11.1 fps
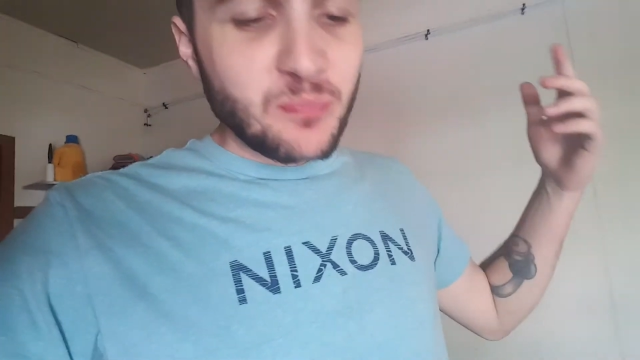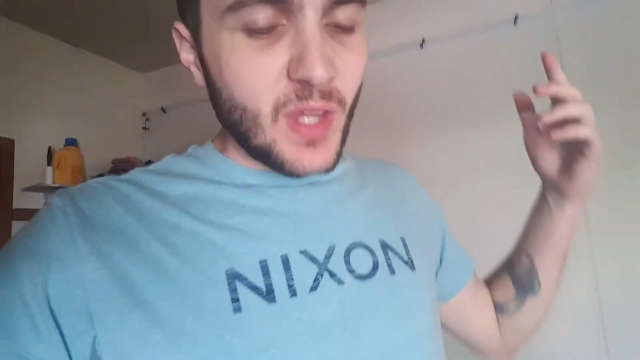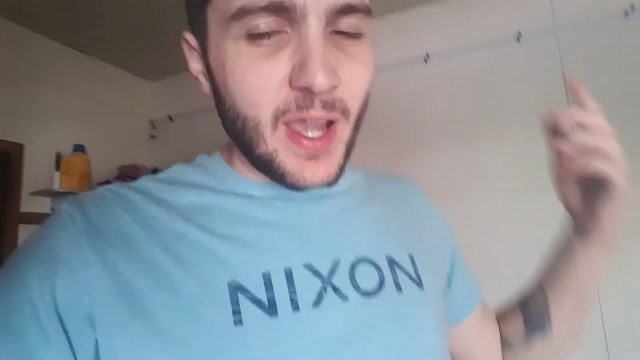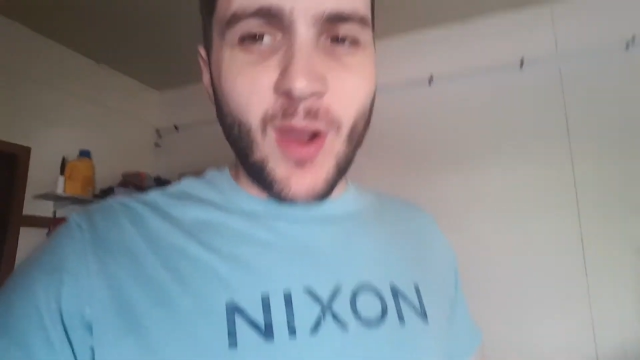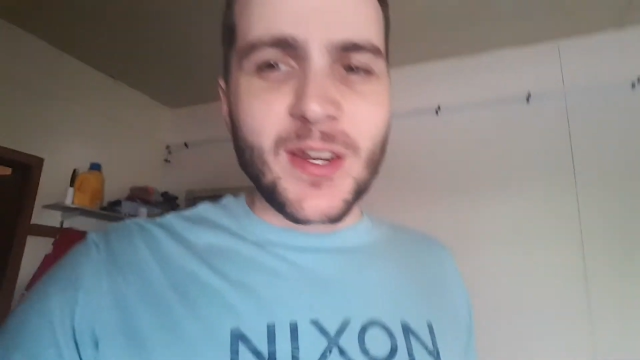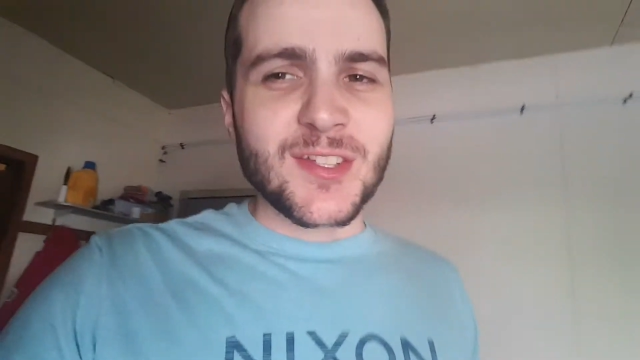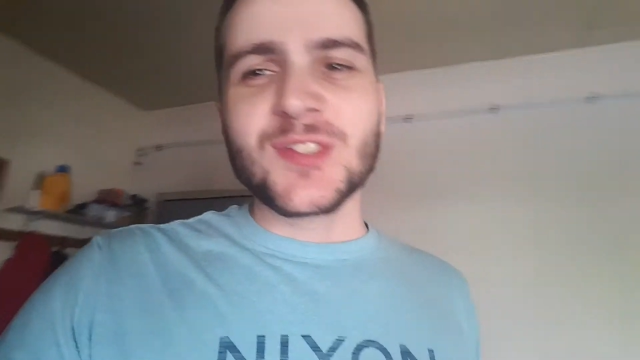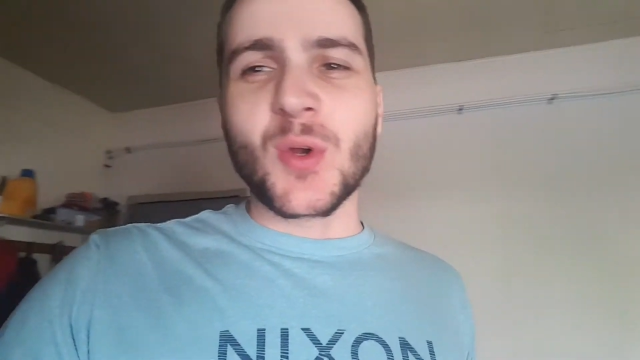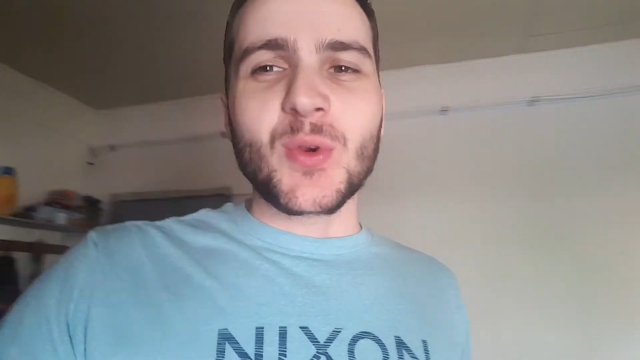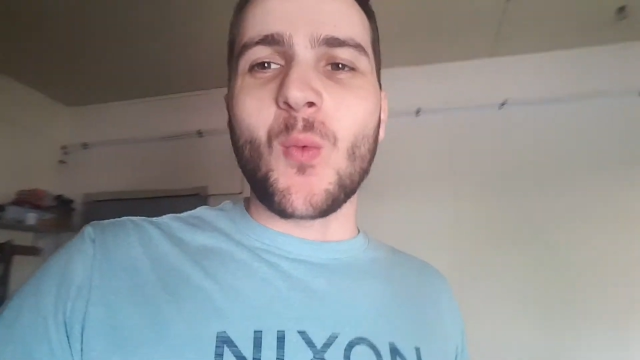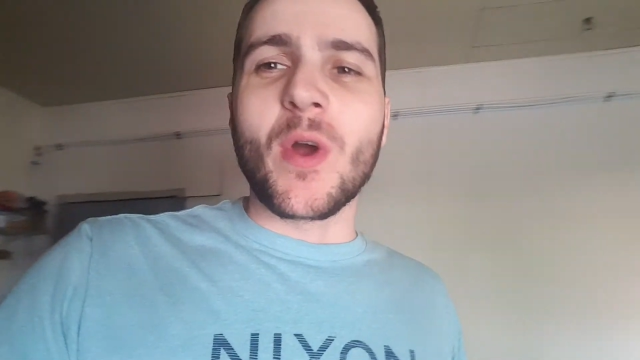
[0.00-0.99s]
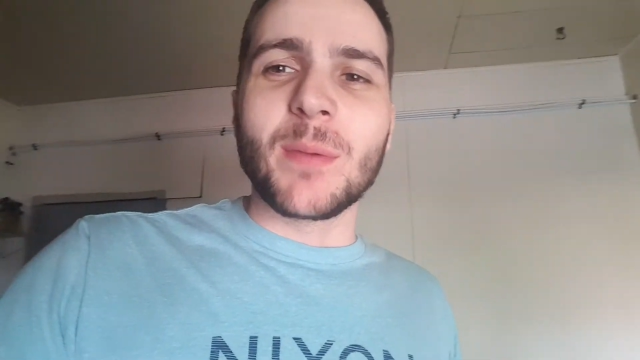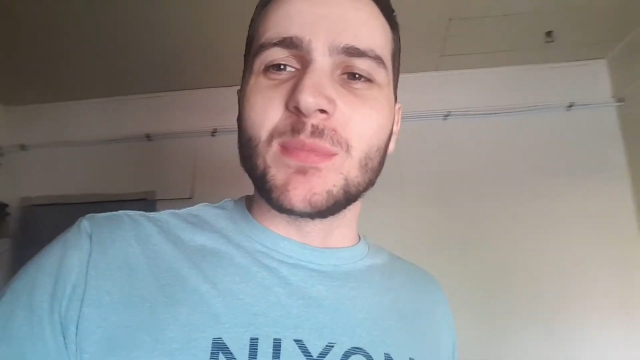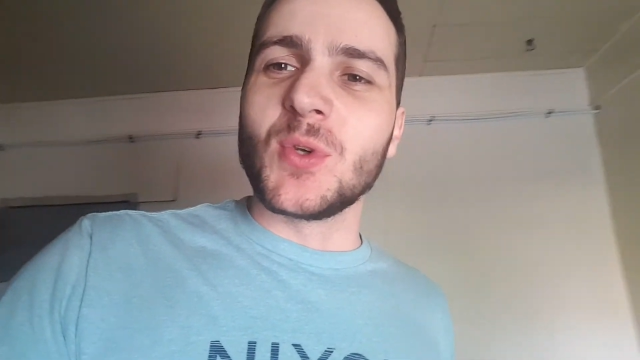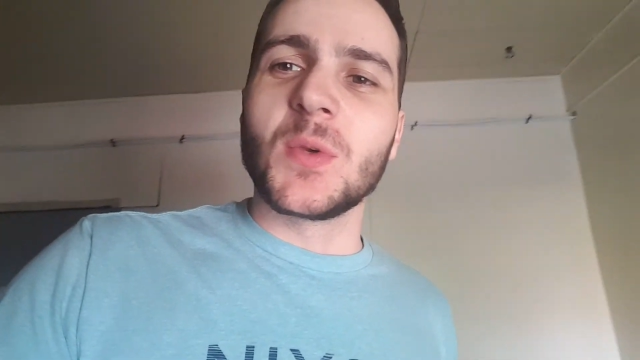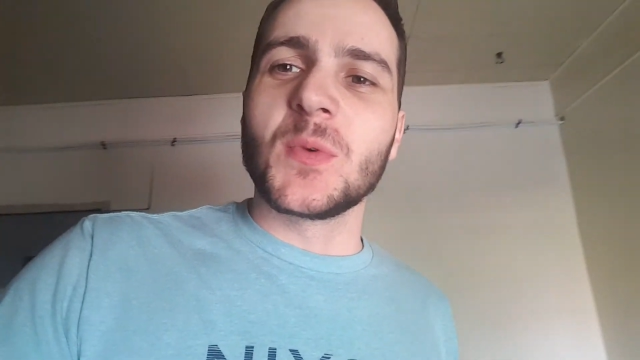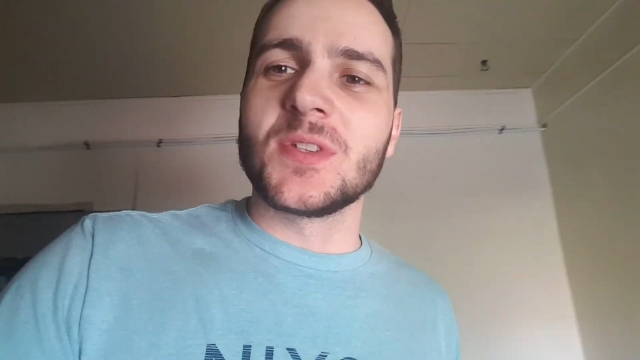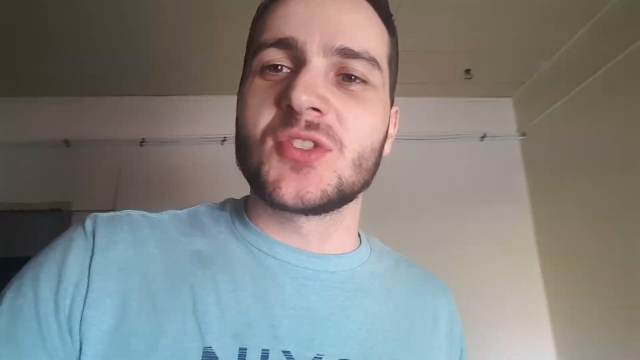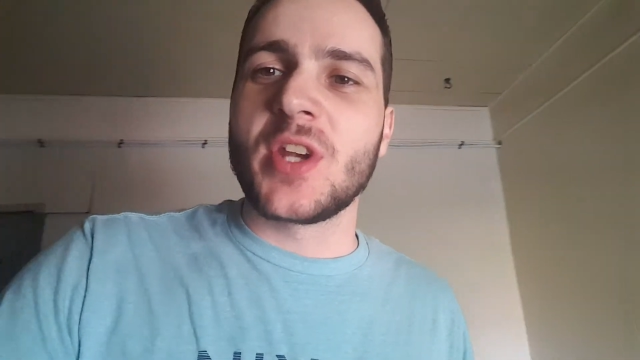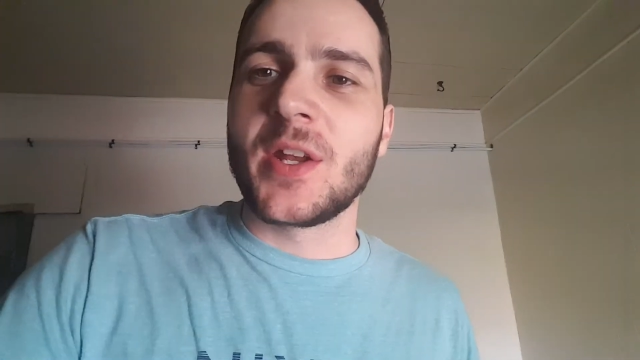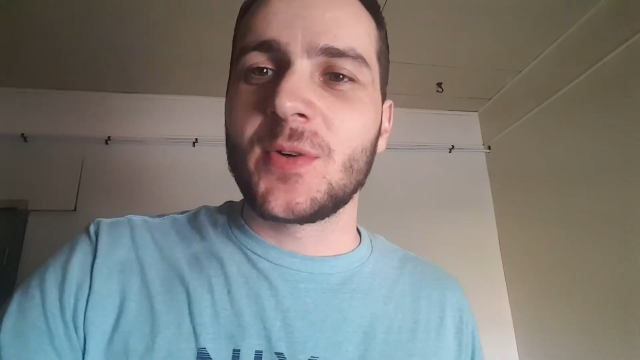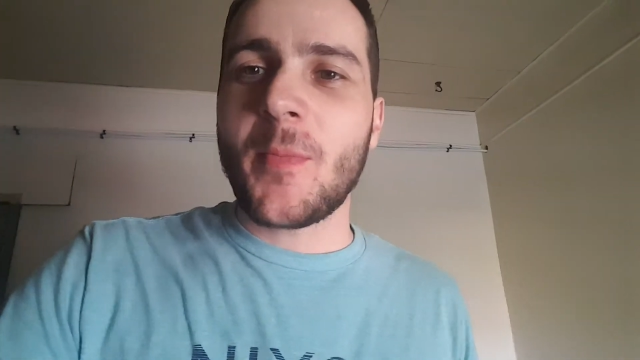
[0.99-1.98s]
I honestly don't know what I'm doing with this
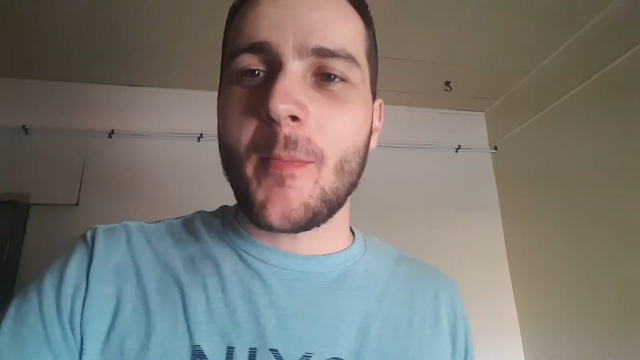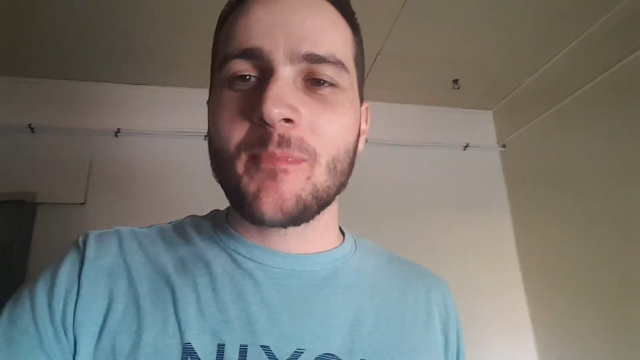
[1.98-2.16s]
channel.